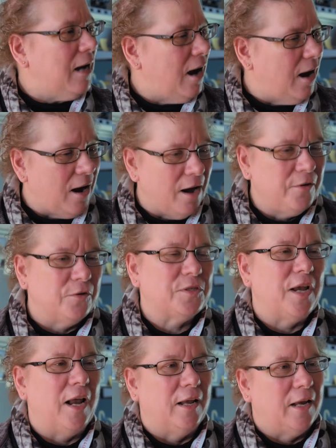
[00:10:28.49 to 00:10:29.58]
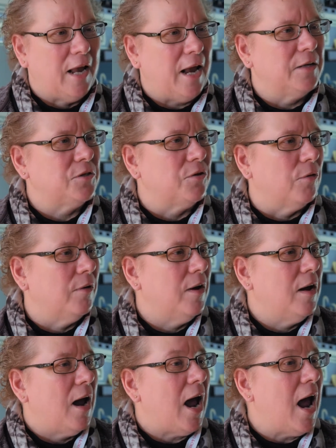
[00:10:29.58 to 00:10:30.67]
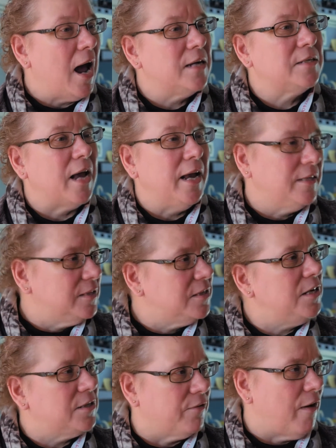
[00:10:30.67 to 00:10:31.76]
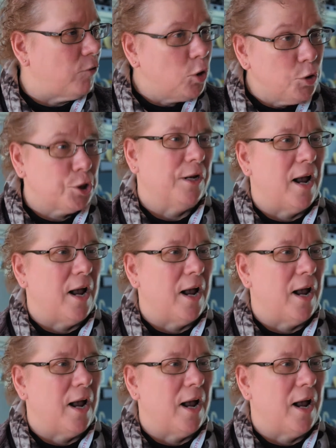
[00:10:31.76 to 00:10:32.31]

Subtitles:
understanding cancer as a disease of evolution.